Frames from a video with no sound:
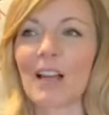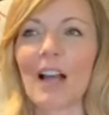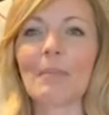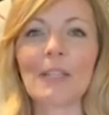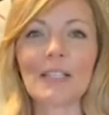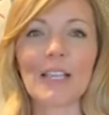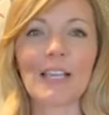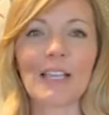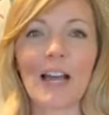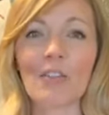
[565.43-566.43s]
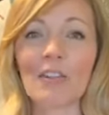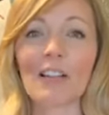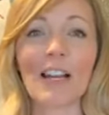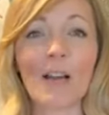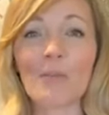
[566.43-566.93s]
I'm going to take an hour
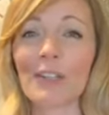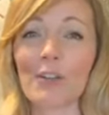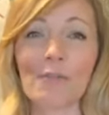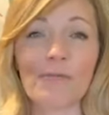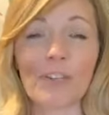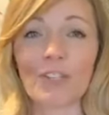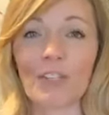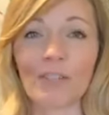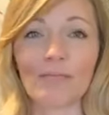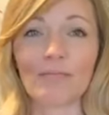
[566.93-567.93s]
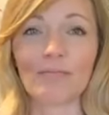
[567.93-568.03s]
and I want to go fishing.